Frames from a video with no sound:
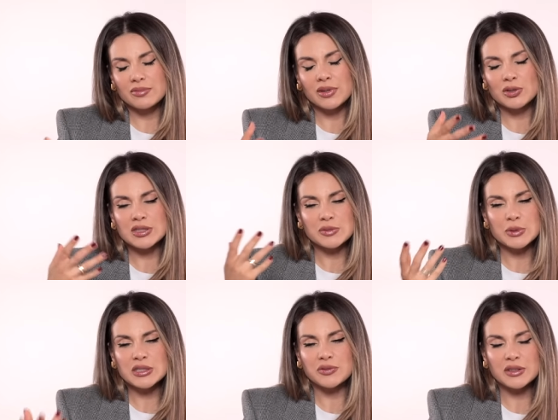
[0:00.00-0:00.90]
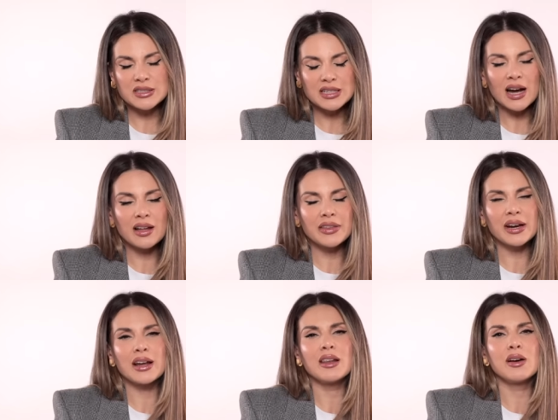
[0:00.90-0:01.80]
there's a specific style that
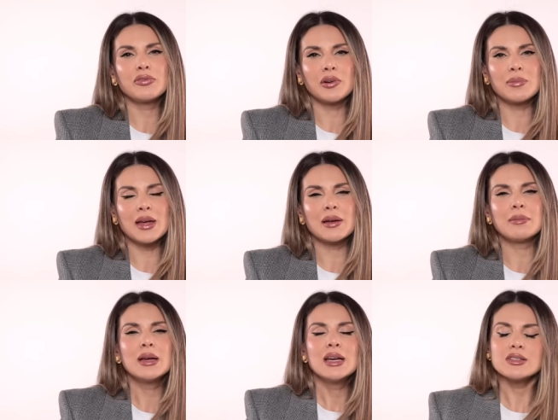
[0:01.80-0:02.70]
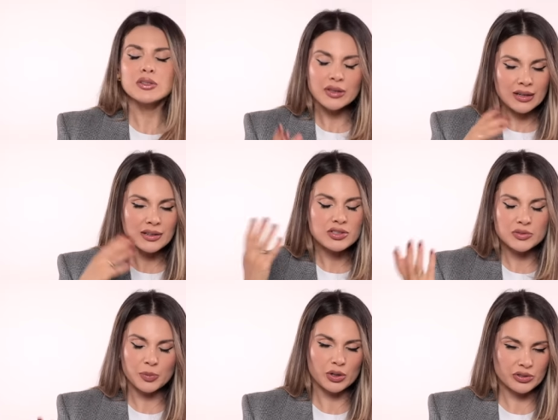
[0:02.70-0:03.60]
I love from them, so then I
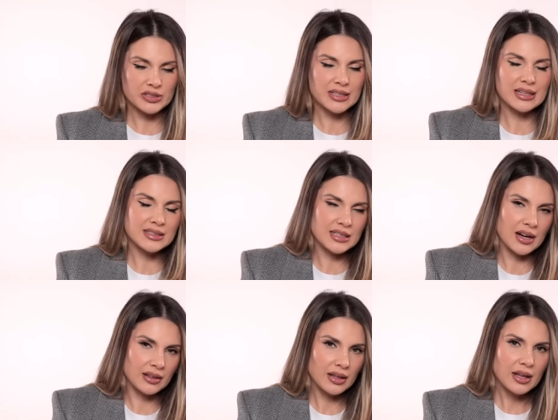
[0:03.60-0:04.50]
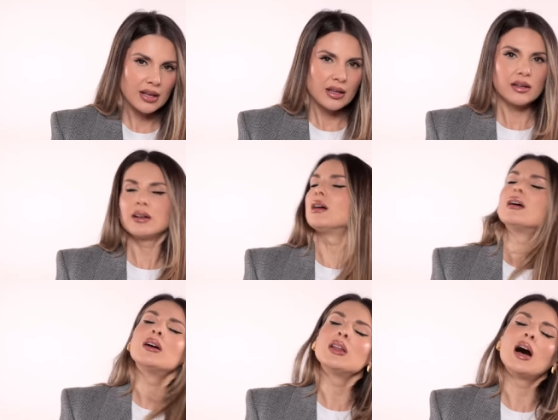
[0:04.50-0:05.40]
just purchased that style uh,
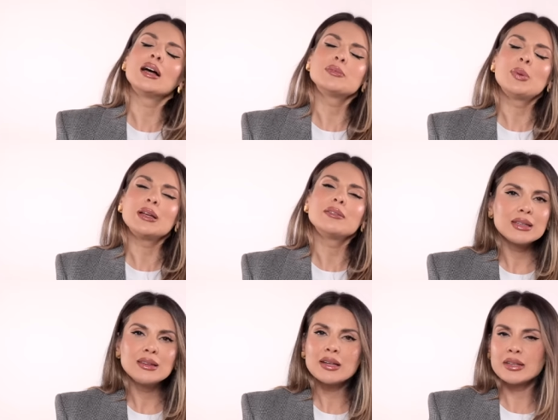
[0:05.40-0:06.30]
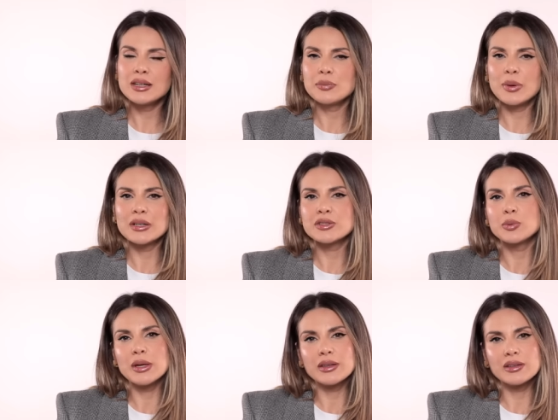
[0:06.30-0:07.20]
a lot. But nothing compares
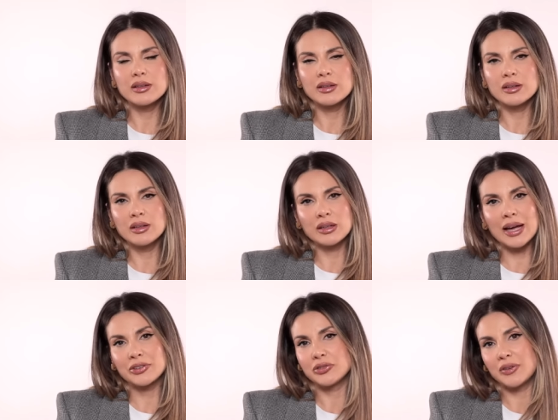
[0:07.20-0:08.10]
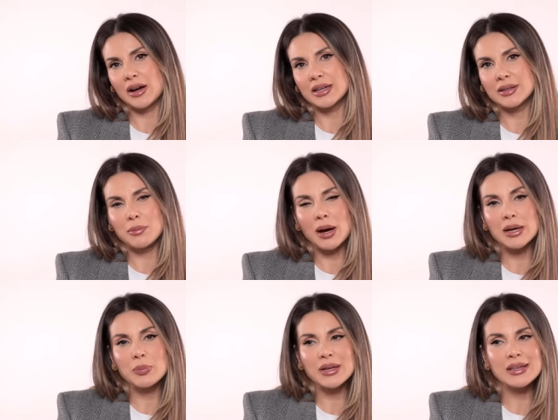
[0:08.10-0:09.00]
with uh, Lashify, in my
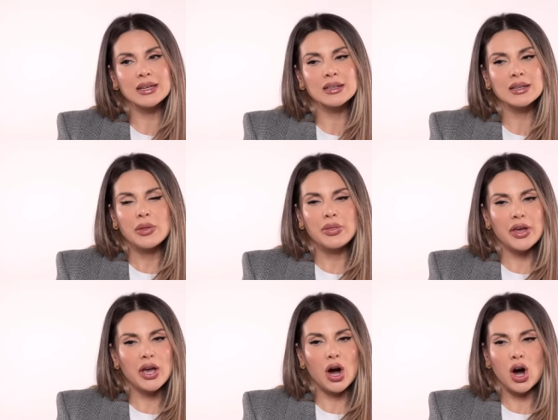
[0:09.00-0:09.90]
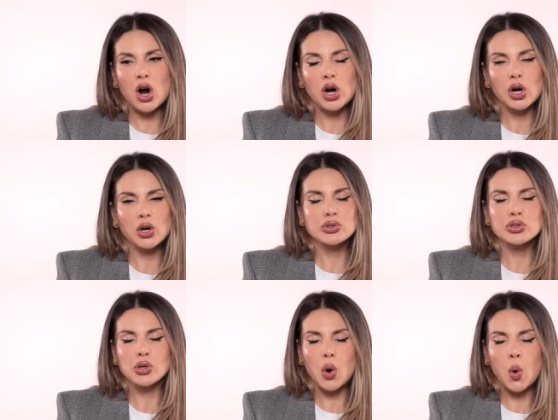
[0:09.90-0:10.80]
opinion. They are
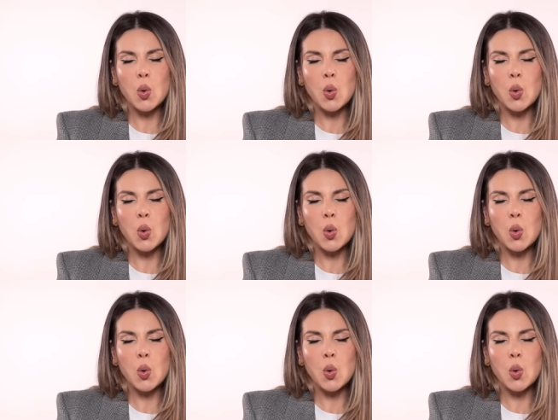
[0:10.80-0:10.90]
so